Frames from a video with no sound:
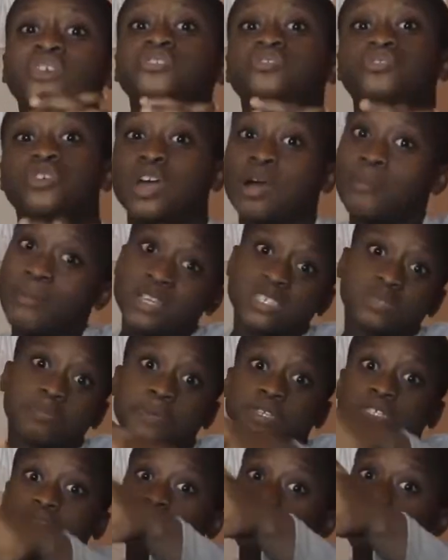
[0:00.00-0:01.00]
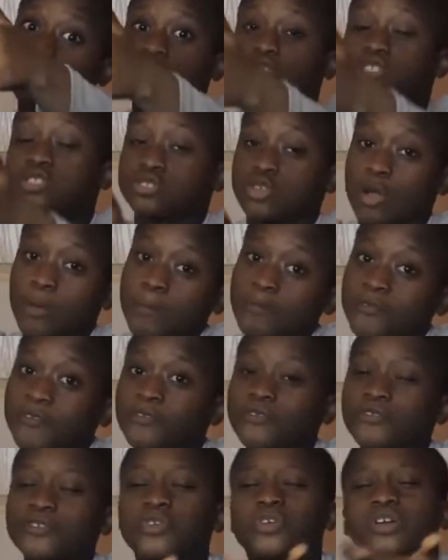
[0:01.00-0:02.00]
if you want to talk about specific stuff,
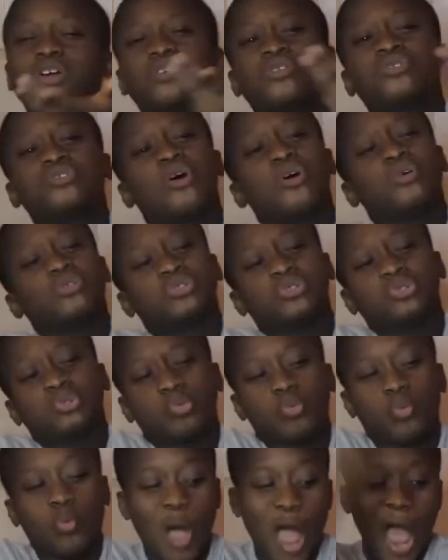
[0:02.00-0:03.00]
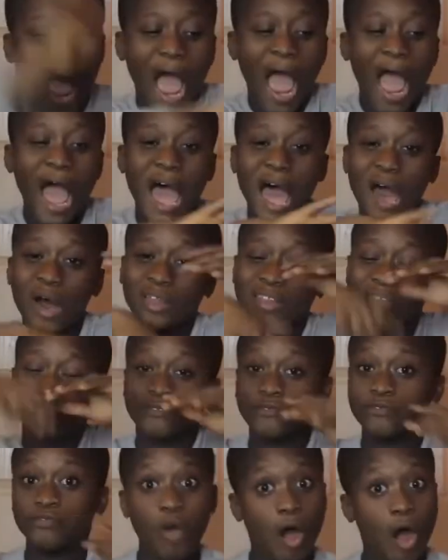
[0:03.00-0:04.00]
you can go to while
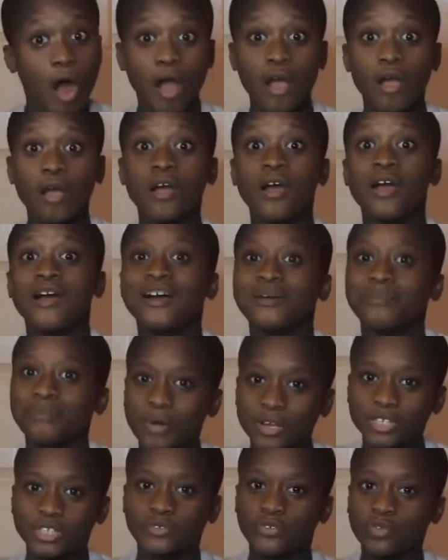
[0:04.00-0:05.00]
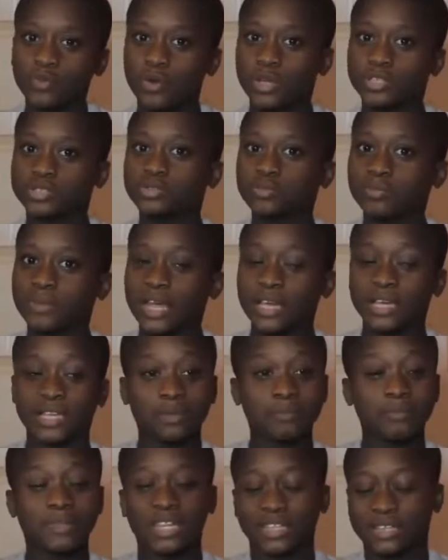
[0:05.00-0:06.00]
and for. But if you want
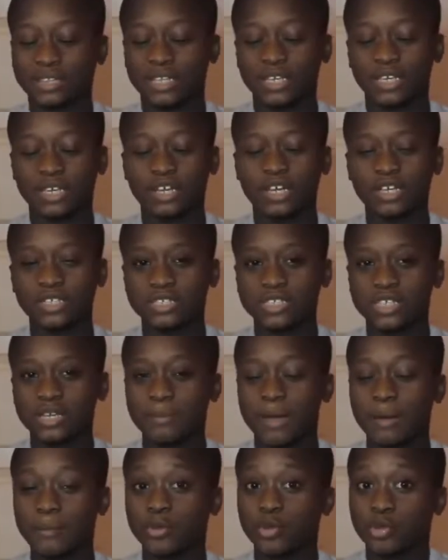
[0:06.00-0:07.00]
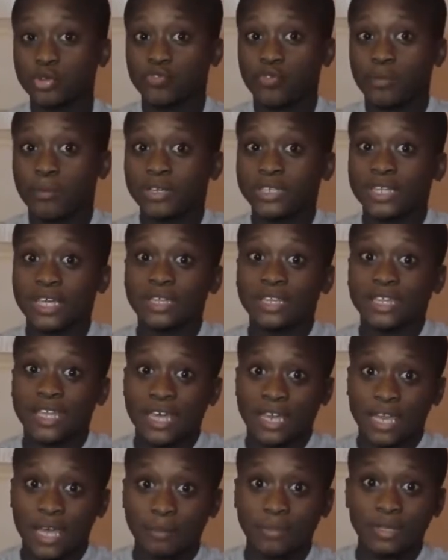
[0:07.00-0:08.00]
to immediately, because it might be used for more
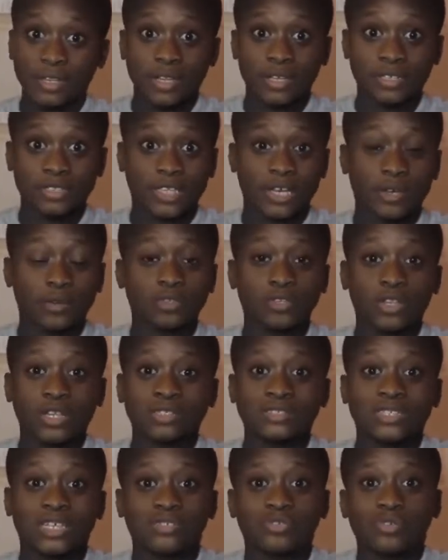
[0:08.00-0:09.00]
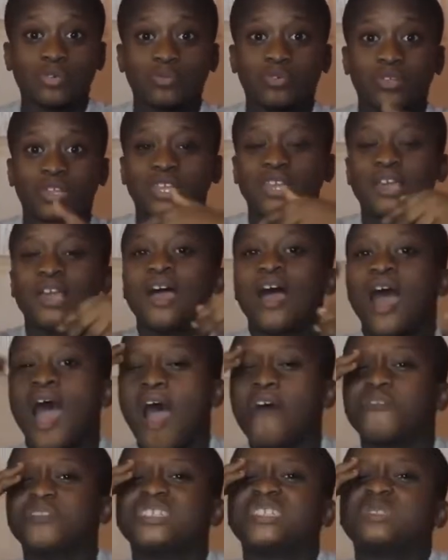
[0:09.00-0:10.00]
dynamic things, like things that don't really
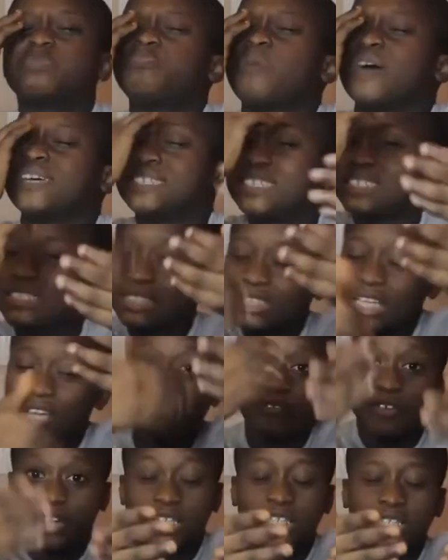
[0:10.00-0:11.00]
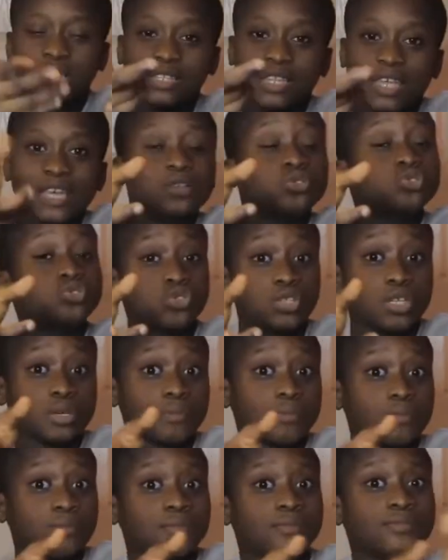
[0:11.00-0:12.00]
have a specific thing to
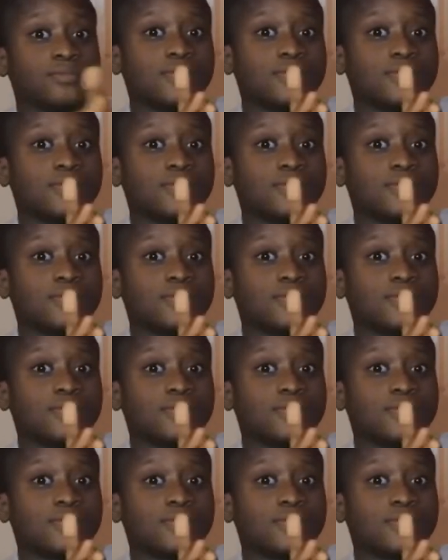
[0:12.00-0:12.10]
them.